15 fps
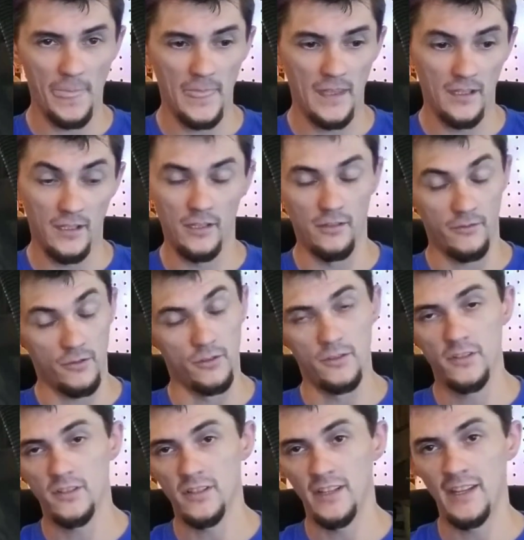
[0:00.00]
Of
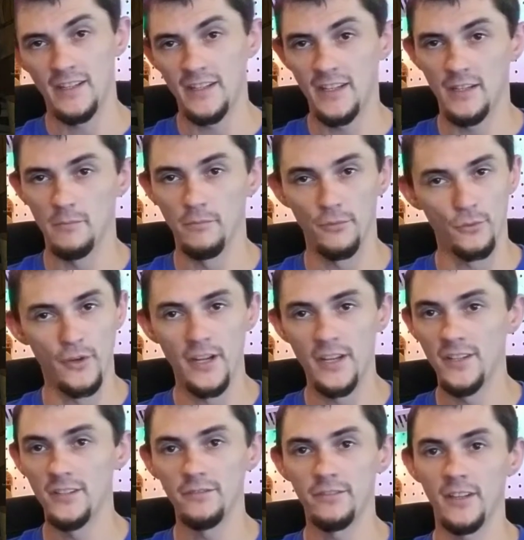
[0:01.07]
course, I had to get a brand
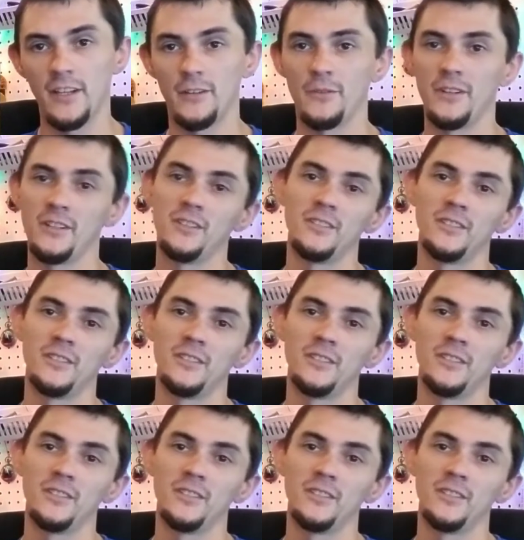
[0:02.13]
new flywheel.